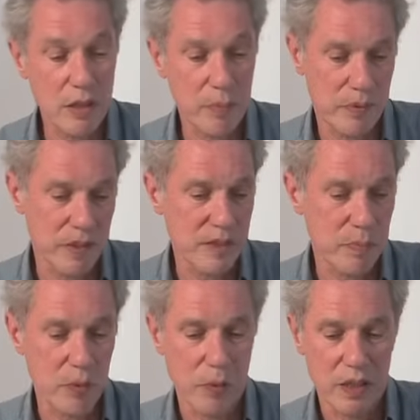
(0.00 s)

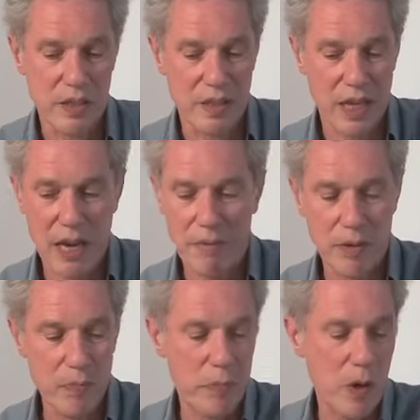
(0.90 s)
principle is that
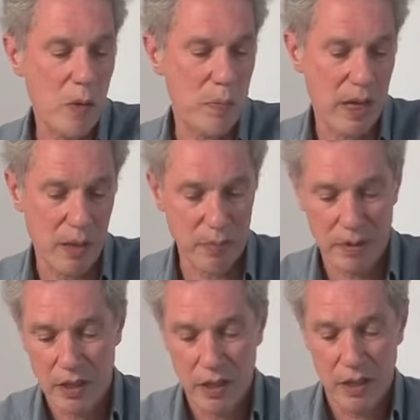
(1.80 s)
every pop-up
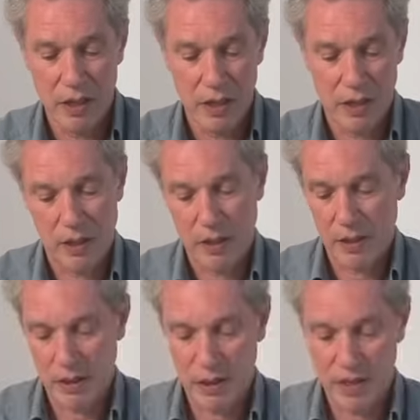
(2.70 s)

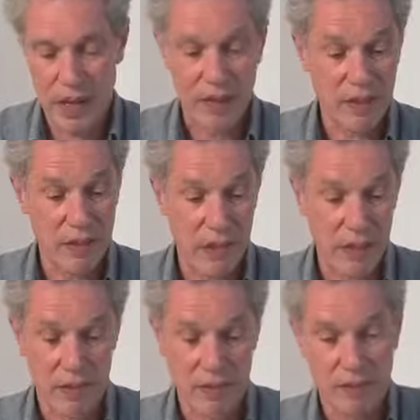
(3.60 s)
creates
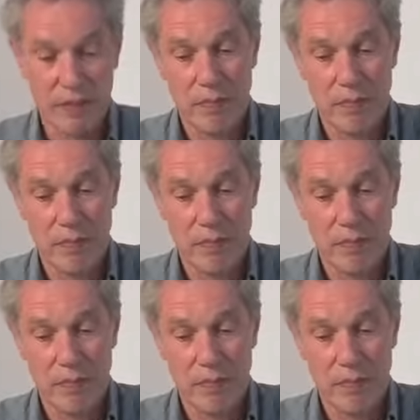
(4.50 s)
gullies.